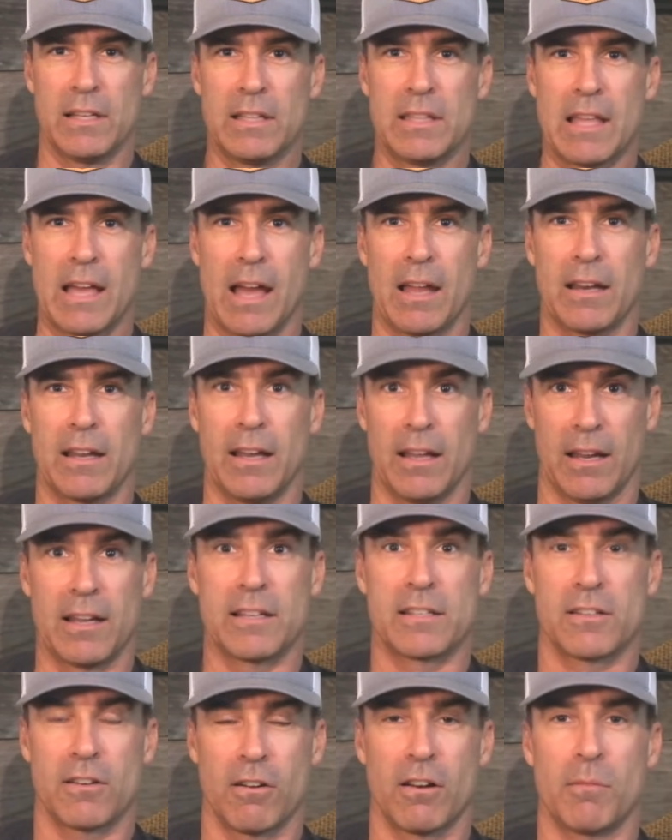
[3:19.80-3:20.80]
that, and I
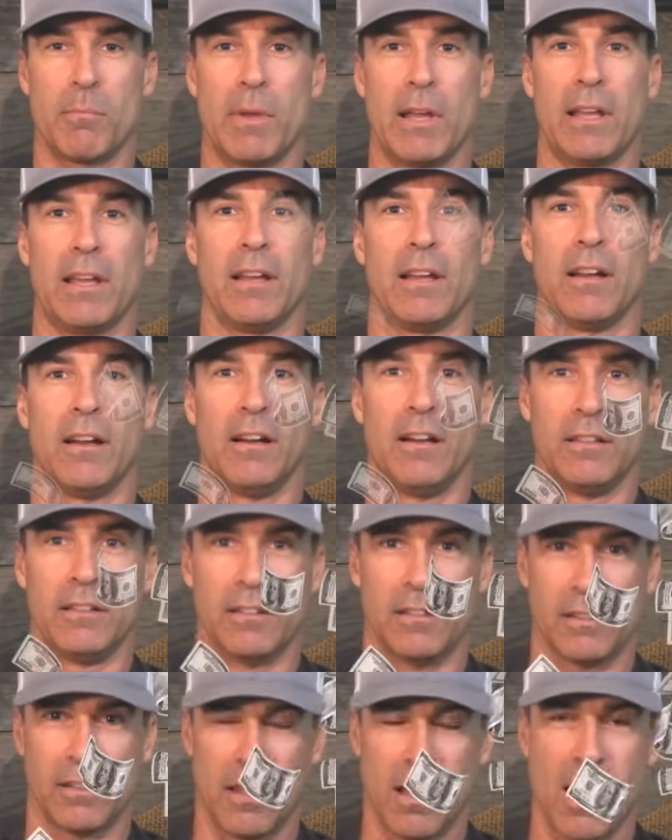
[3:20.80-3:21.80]
started making a
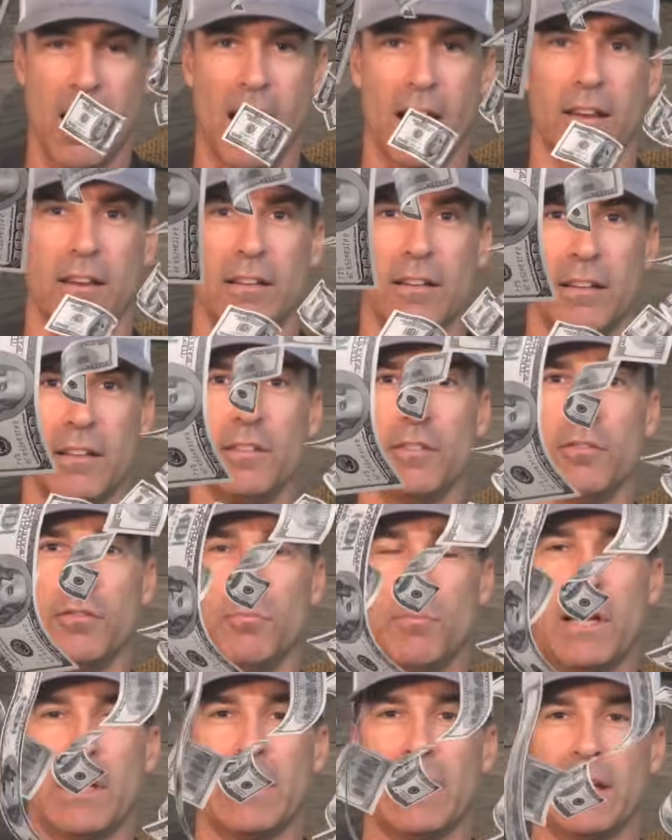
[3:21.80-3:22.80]
lot of
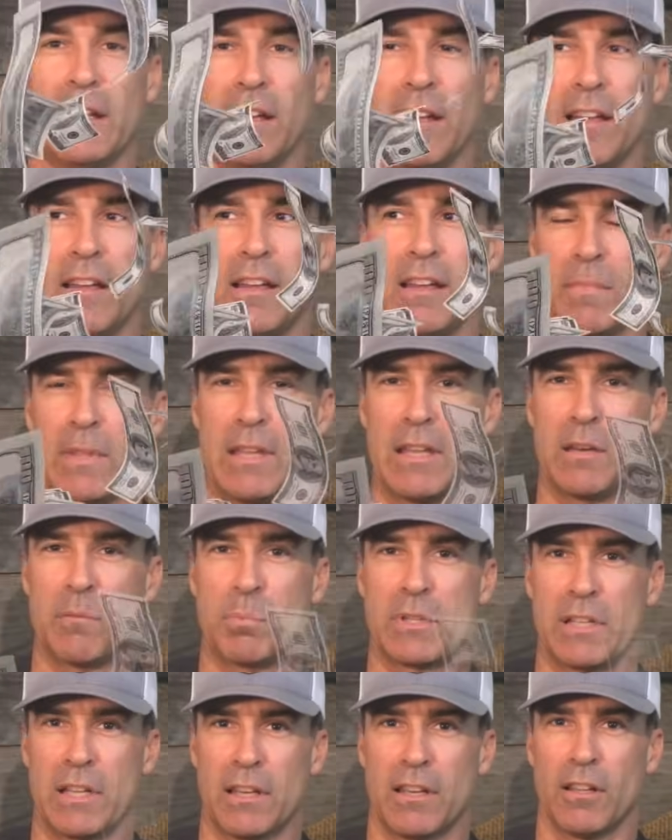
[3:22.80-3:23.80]
money. In
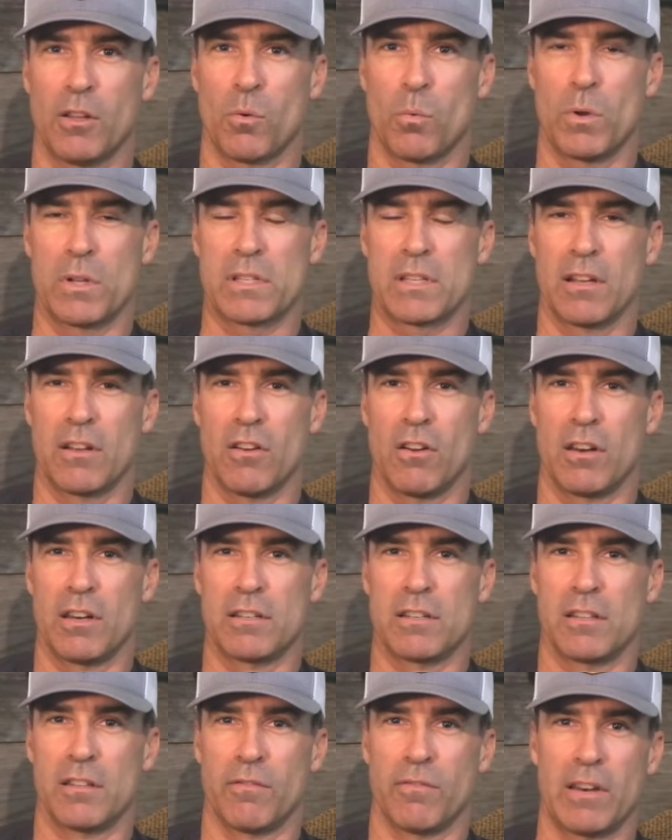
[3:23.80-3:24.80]
particular, once I got
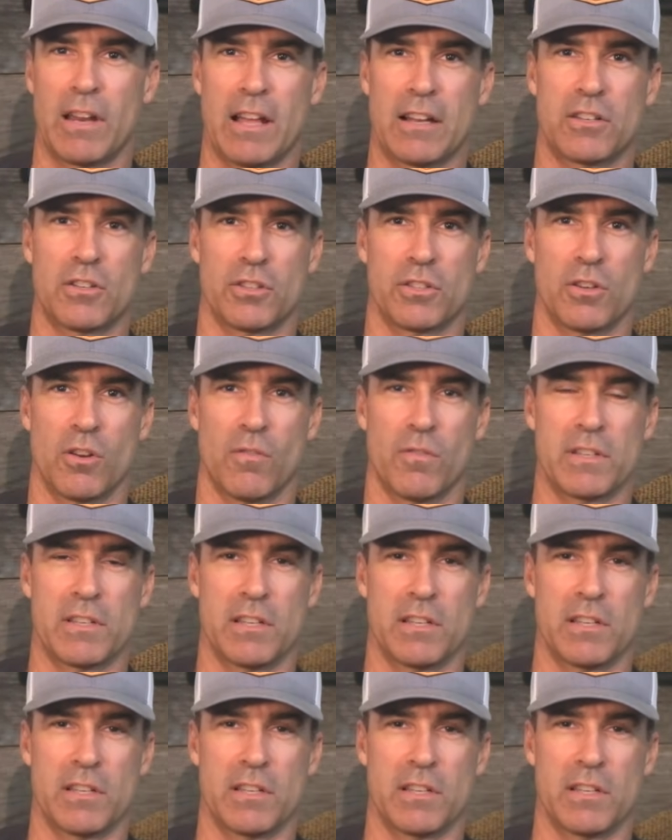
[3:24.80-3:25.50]
into the financial services